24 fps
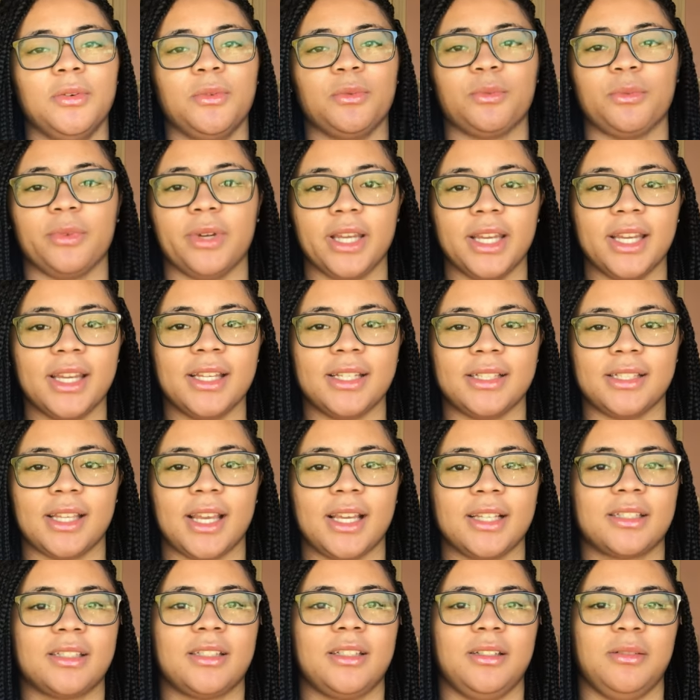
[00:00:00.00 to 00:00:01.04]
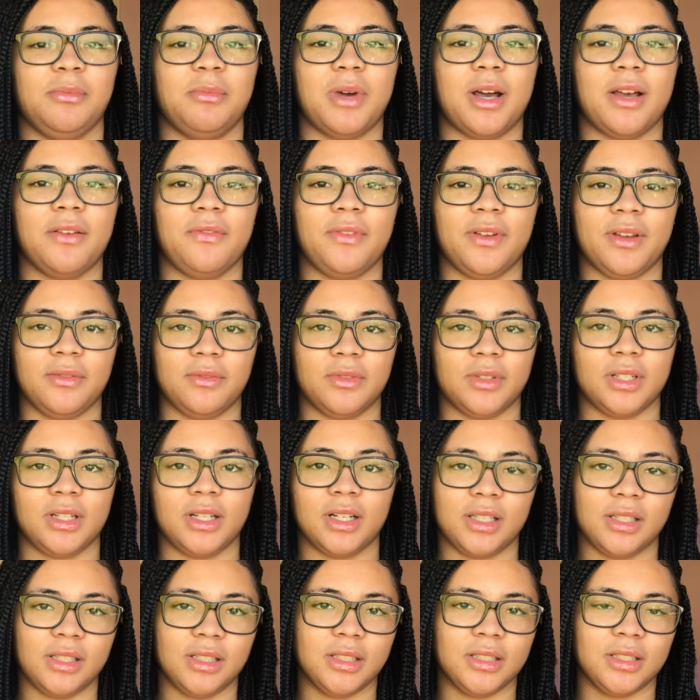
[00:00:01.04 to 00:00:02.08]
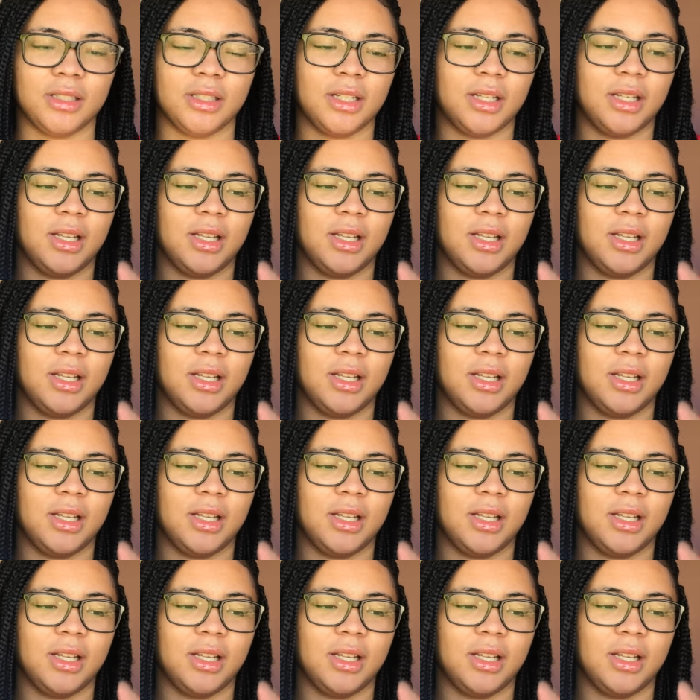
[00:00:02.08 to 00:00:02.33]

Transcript: Red is actually my favorite color.